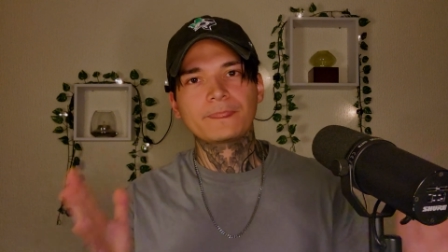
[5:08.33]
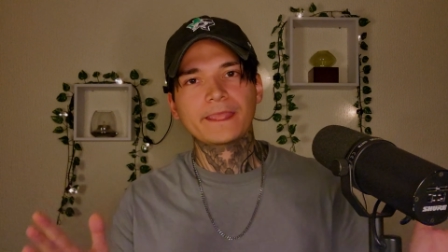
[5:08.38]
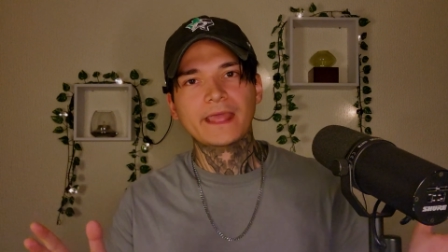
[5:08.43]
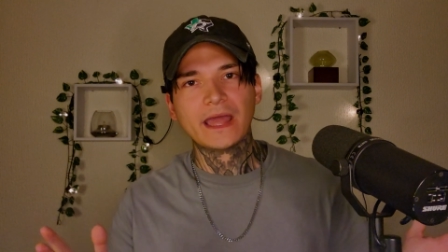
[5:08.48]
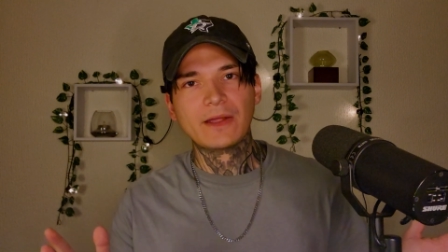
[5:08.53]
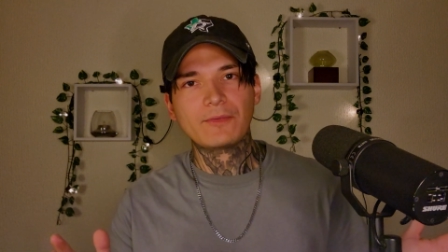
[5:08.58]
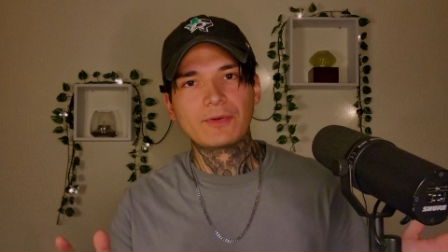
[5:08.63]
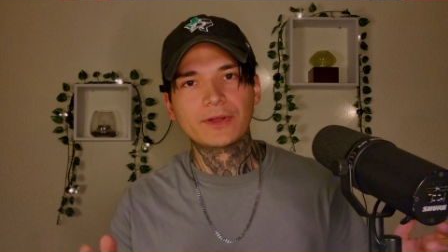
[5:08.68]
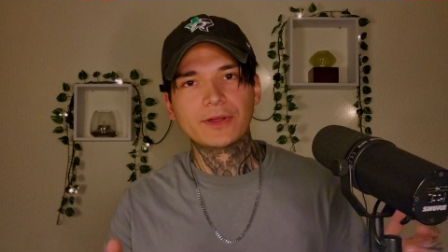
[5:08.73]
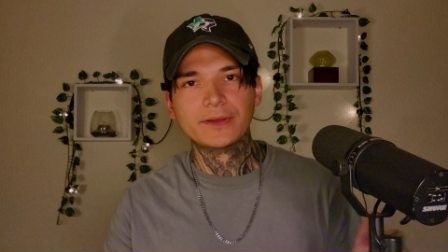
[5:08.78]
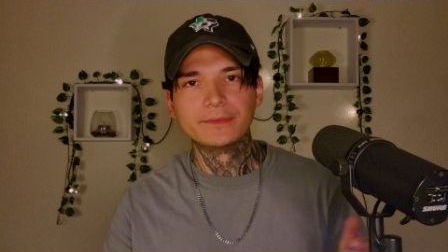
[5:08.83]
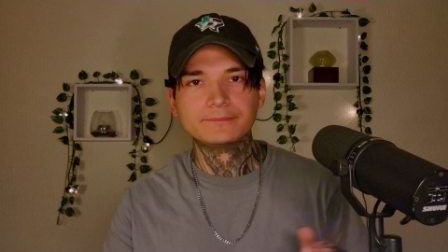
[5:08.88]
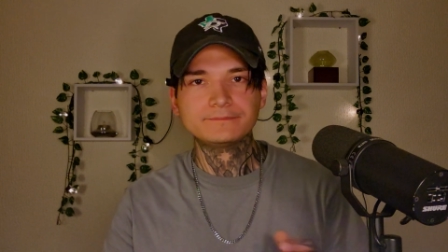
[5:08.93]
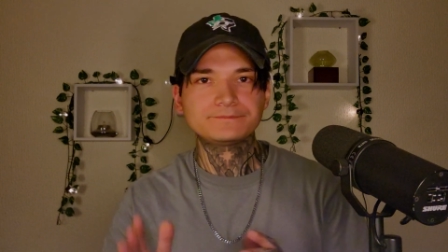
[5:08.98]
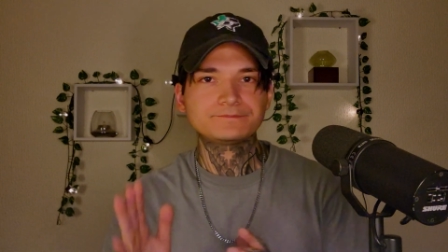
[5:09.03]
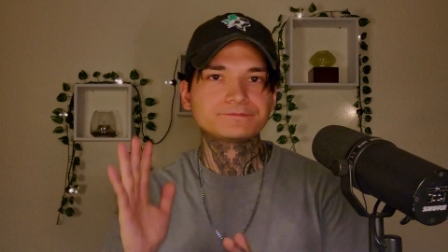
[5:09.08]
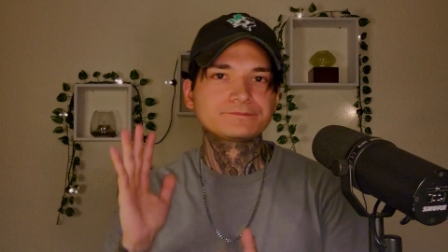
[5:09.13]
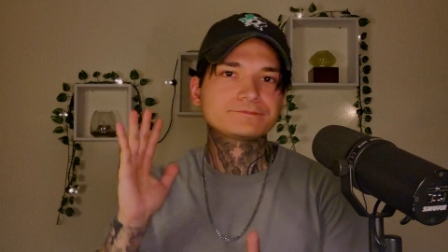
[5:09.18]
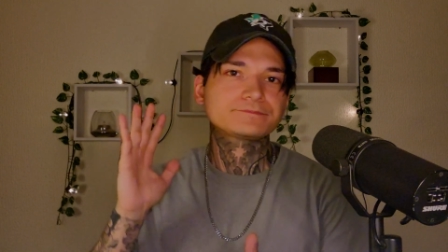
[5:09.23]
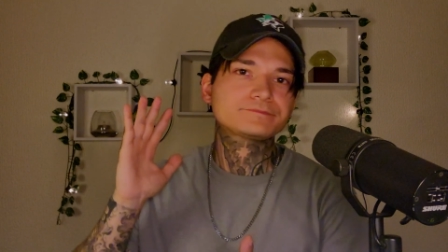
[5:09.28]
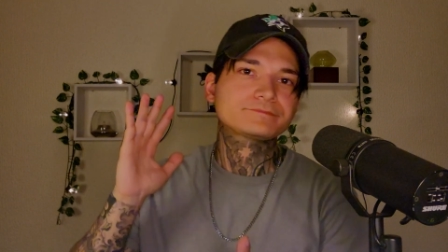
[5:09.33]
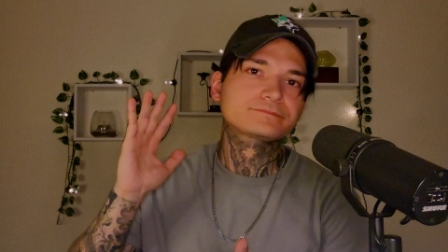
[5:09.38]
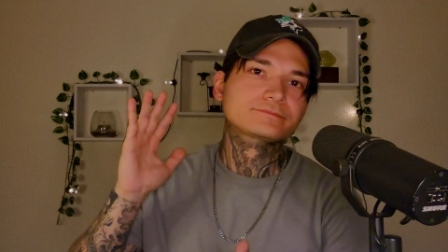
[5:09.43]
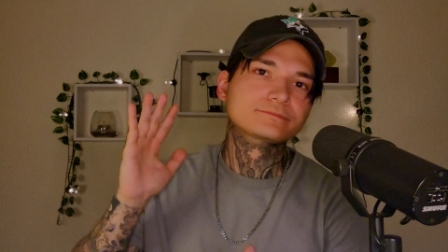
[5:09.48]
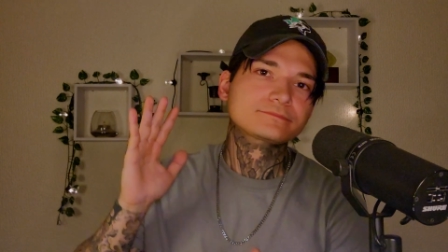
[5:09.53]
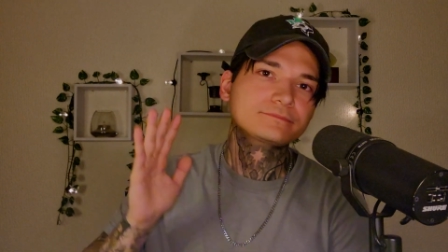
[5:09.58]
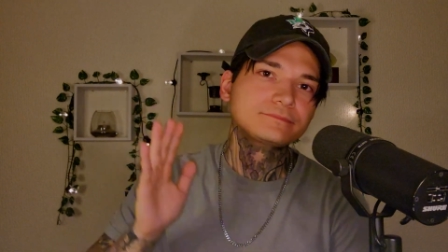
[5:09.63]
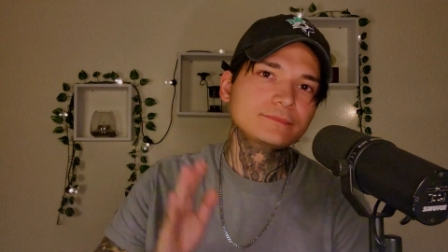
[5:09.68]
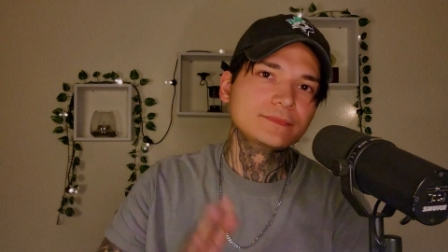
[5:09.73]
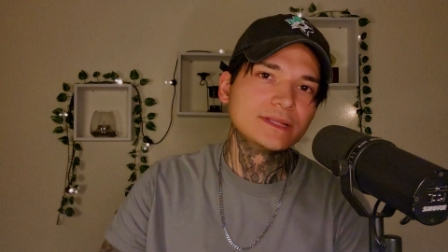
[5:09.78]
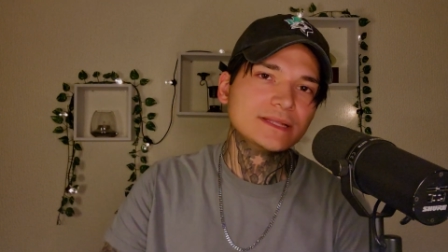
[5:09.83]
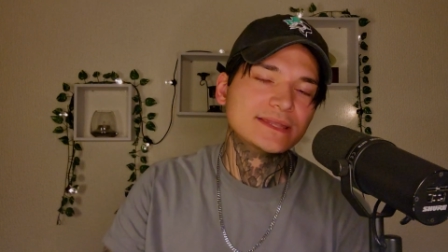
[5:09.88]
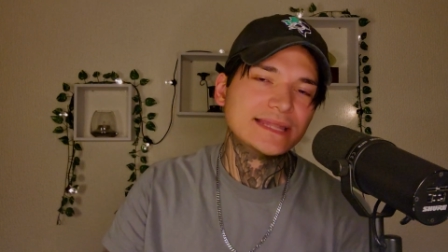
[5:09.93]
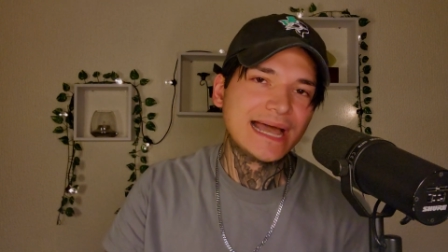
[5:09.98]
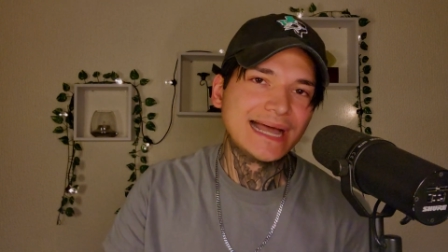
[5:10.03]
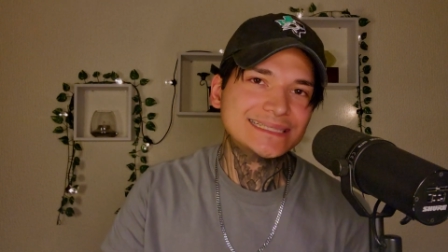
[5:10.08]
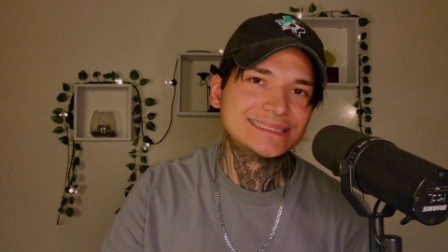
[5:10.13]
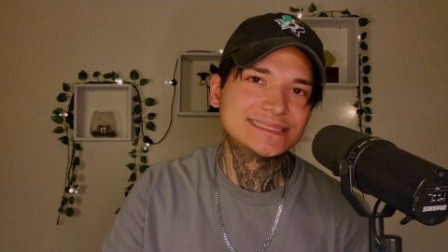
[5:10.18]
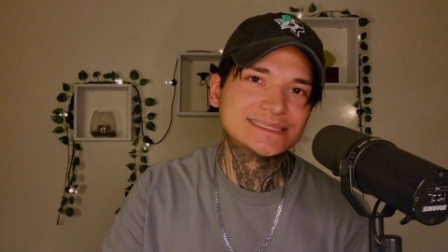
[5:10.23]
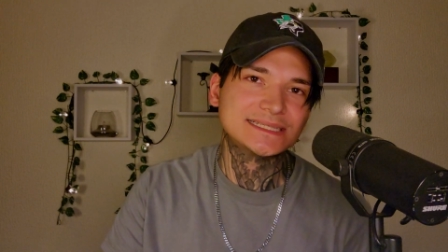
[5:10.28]
And we're good.
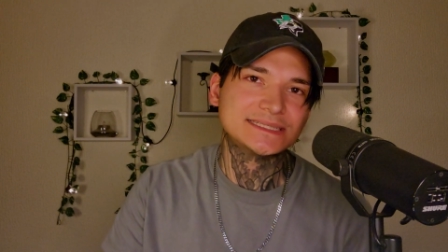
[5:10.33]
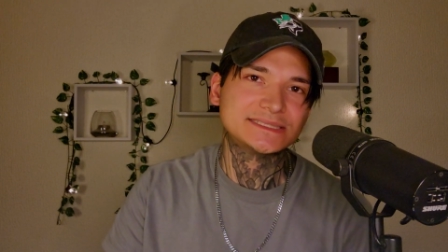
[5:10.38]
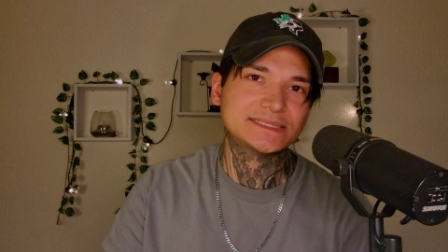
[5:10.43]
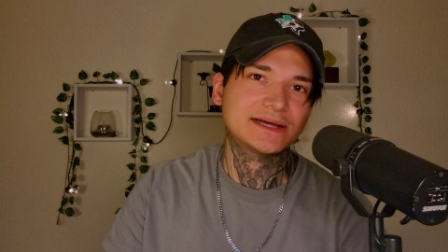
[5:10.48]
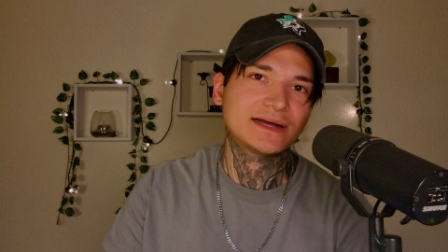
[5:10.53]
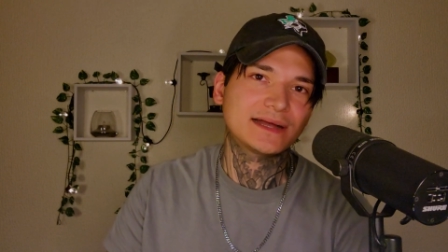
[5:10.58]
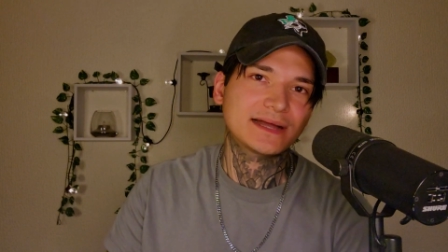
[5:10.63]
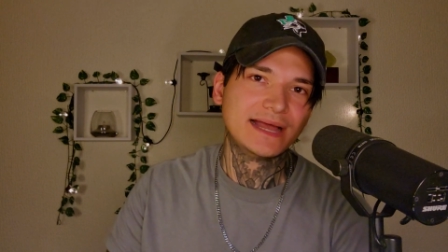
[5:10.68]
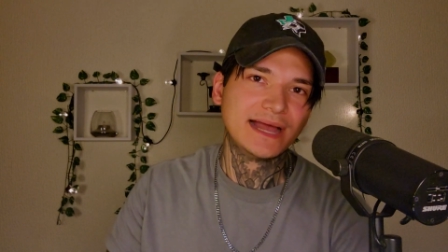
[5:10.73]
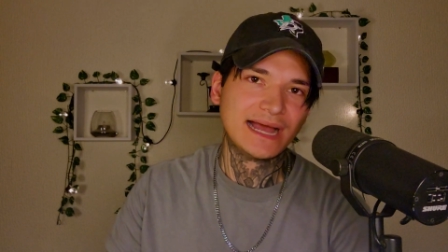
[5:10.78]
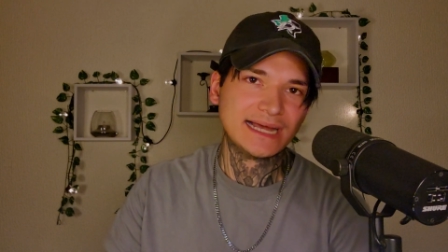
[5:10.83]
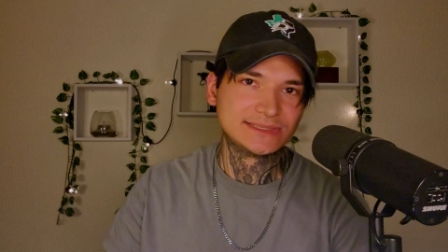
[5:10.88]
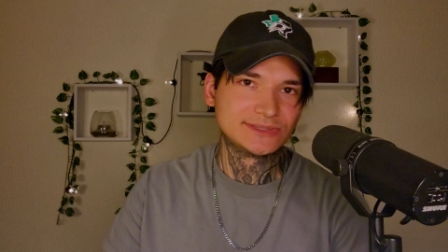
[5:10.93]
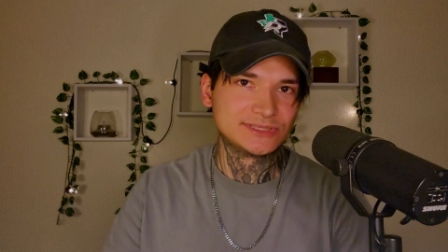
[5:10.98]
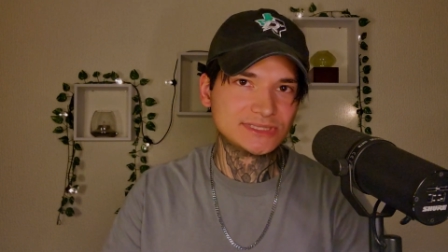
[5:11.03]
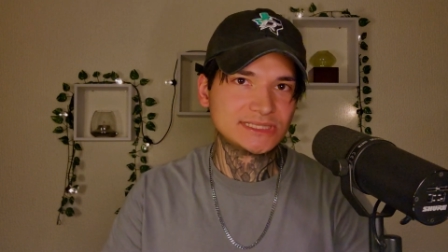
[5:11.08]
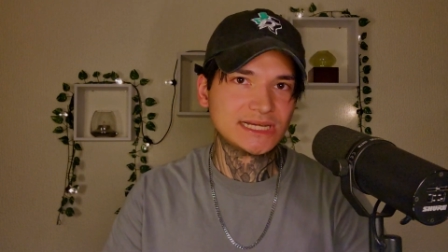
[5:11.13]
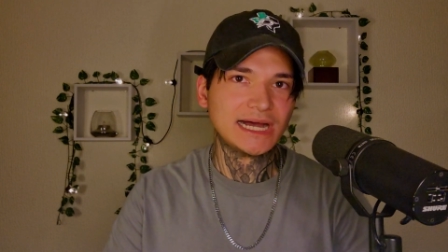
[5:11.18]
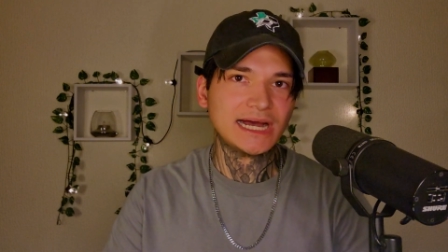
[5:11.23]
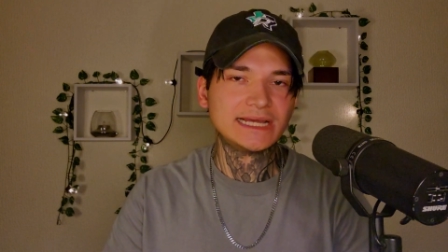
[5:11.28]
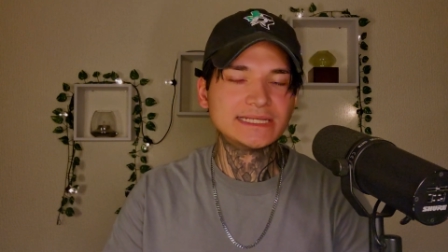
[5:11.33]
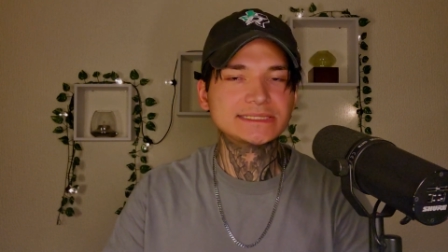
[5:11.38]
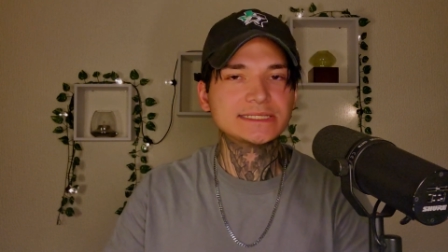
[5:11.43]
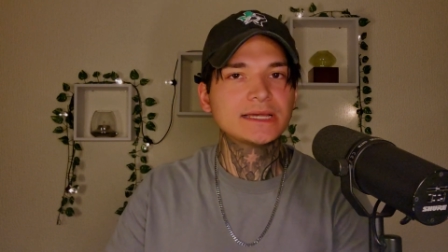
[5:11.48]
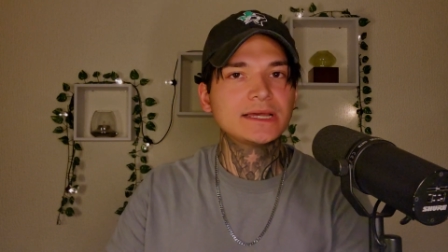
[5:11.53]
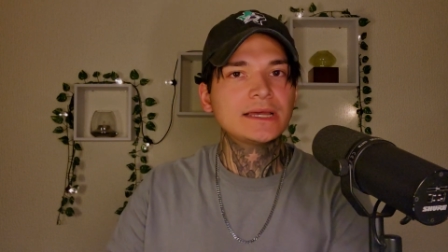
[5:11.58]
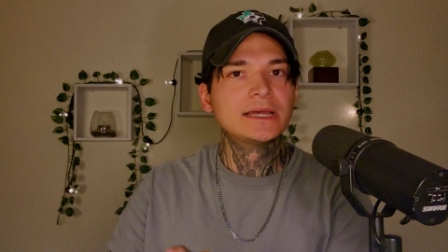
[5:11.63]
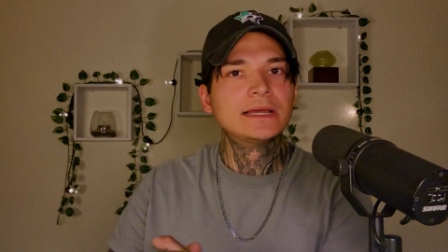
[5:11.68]
That's the tongue exercise